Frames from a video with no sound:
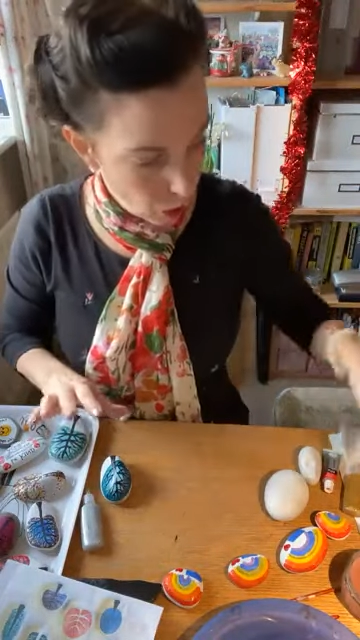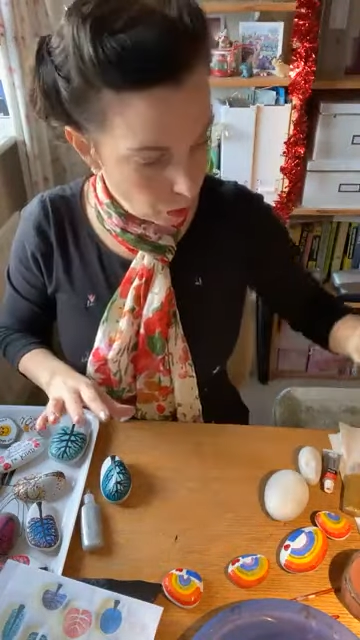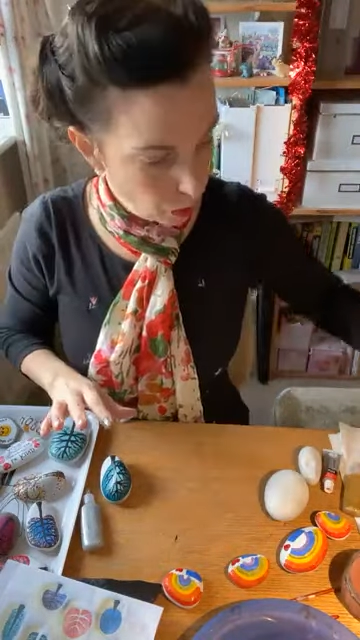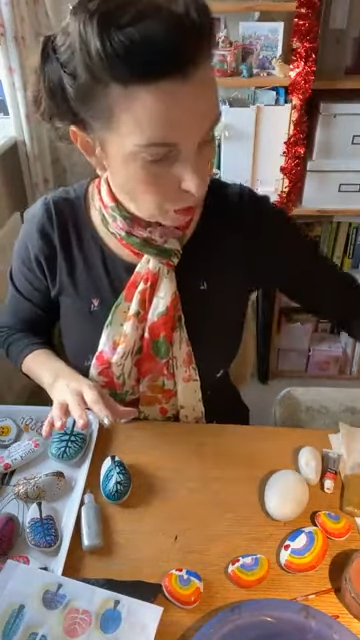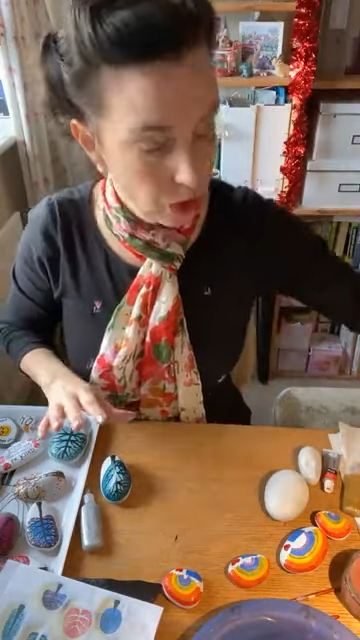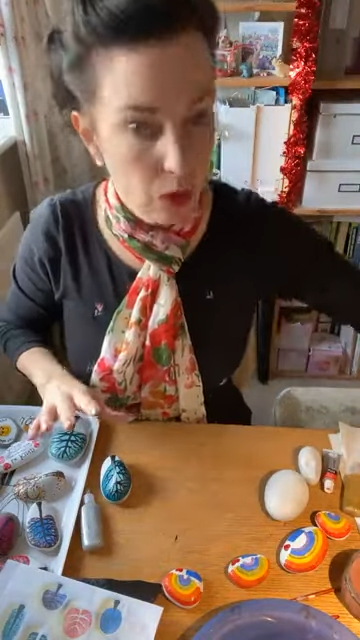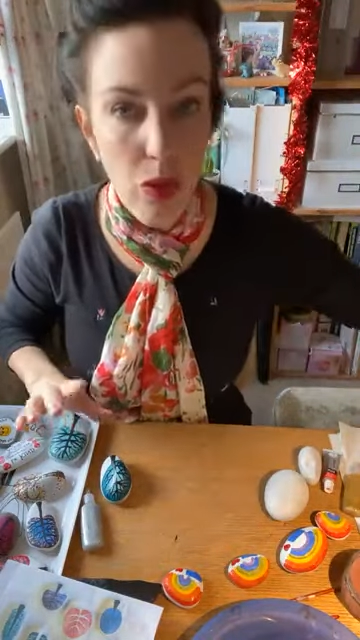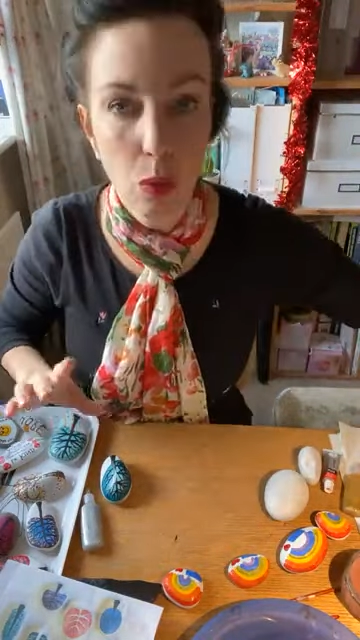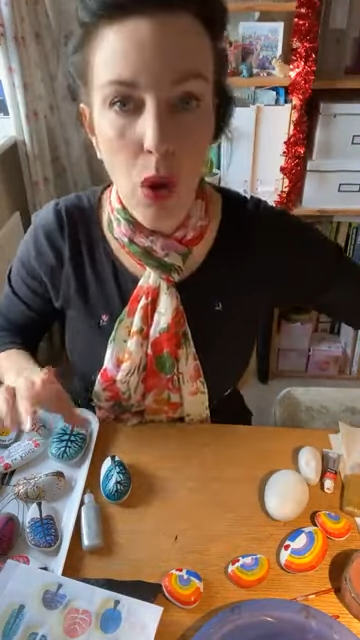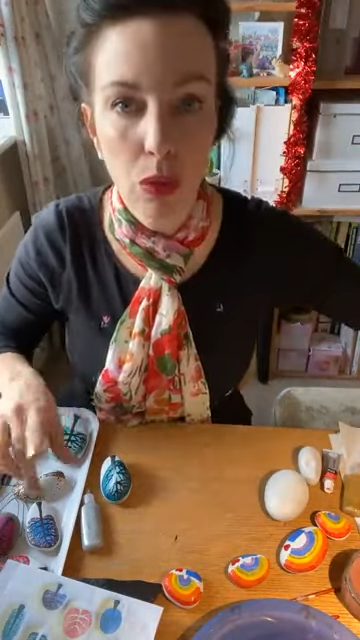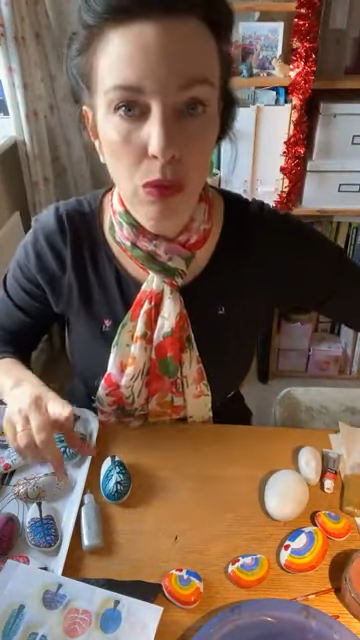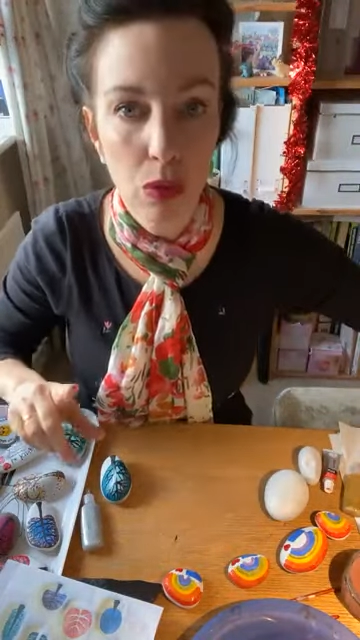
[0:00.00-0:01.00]
quotes, so the
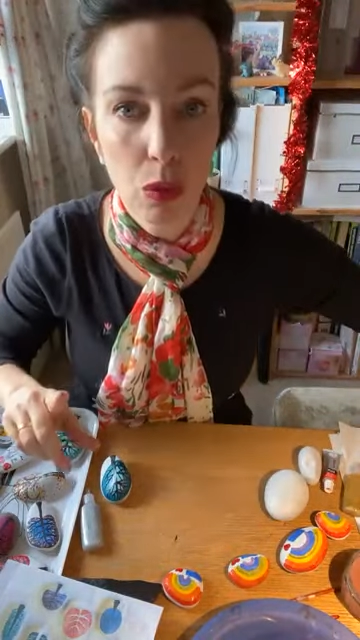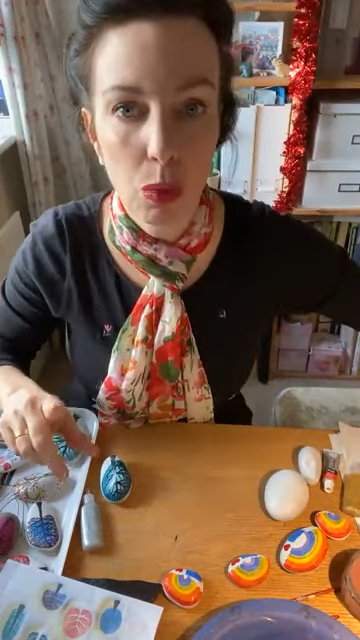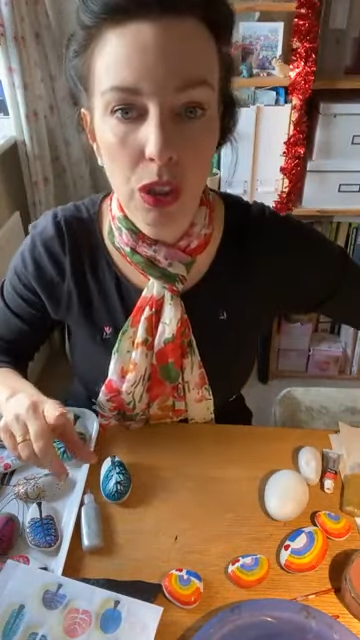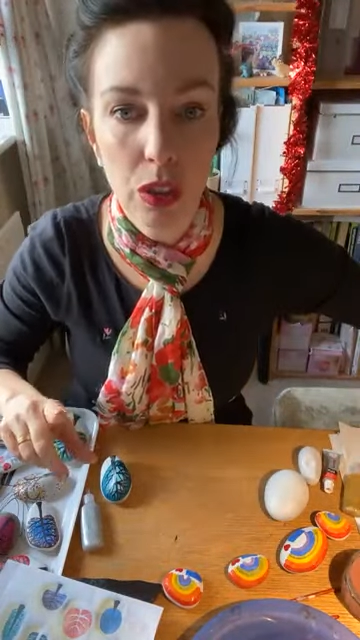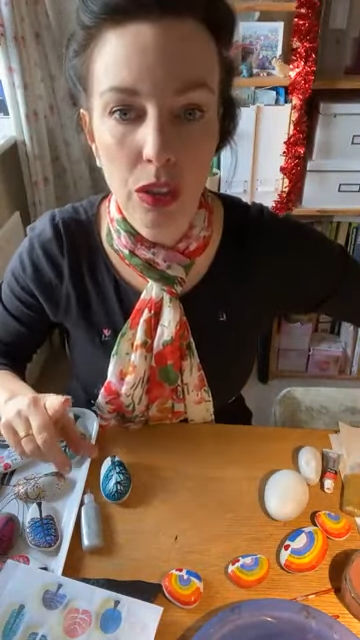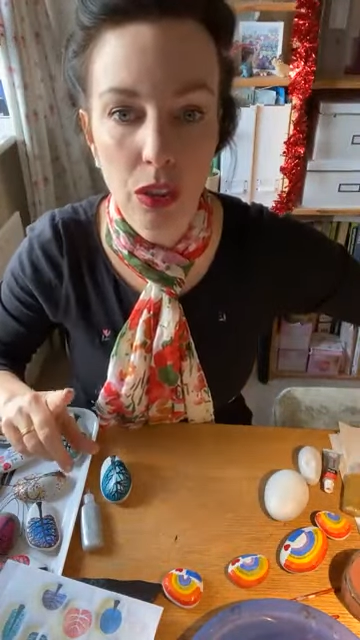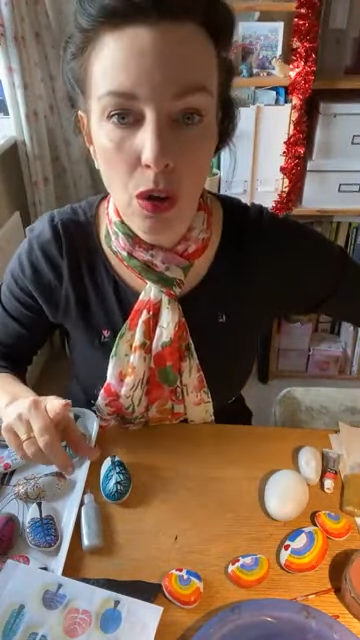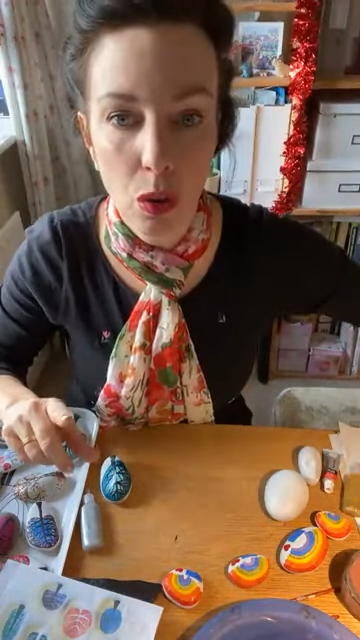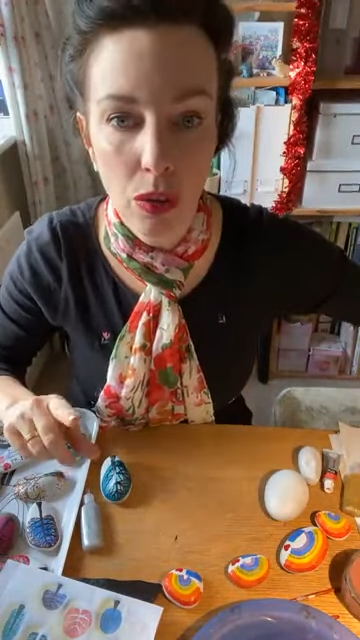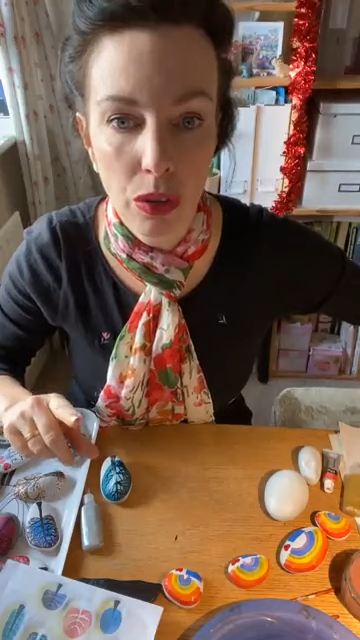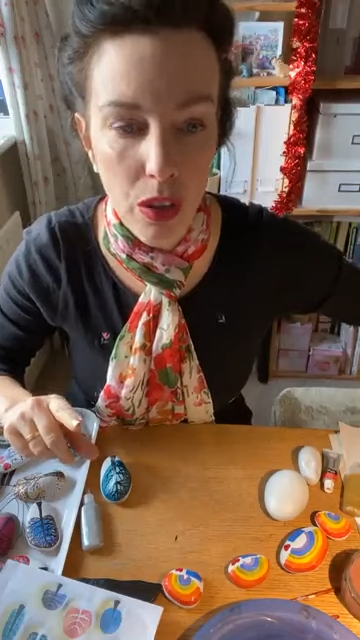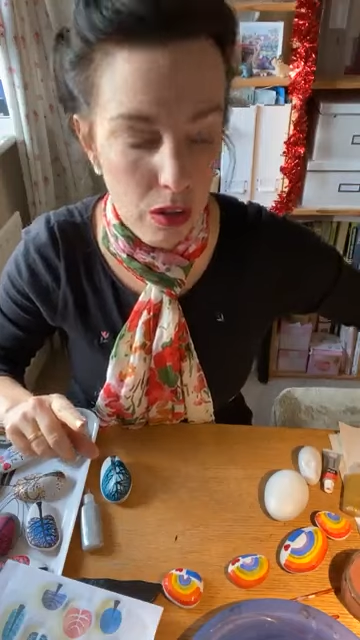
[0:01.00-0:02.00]
ones that were going to go
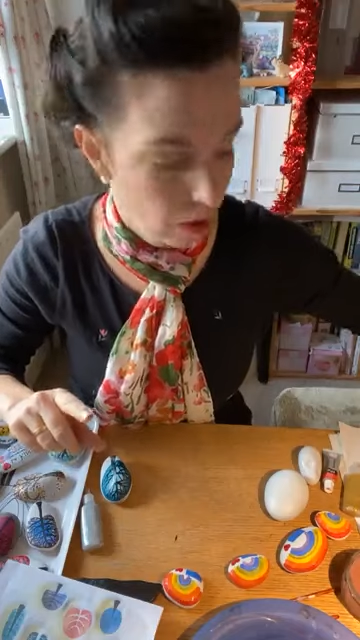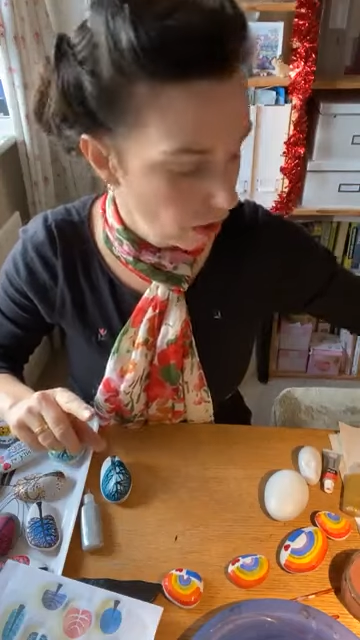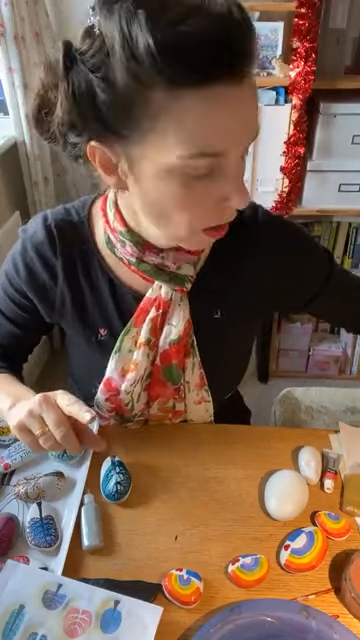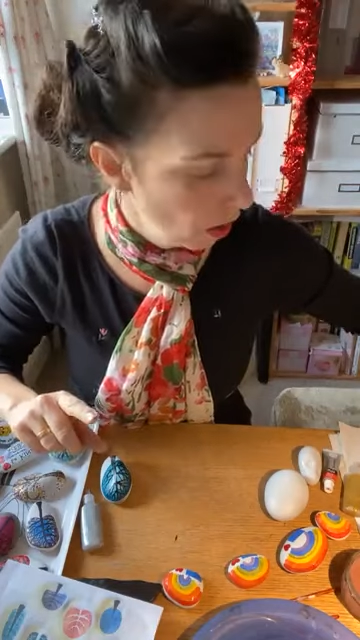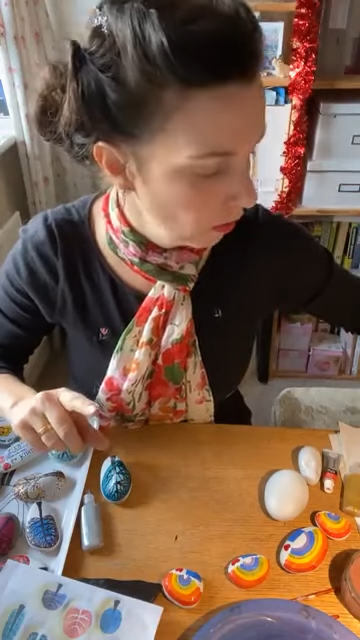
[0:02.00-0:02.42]
on the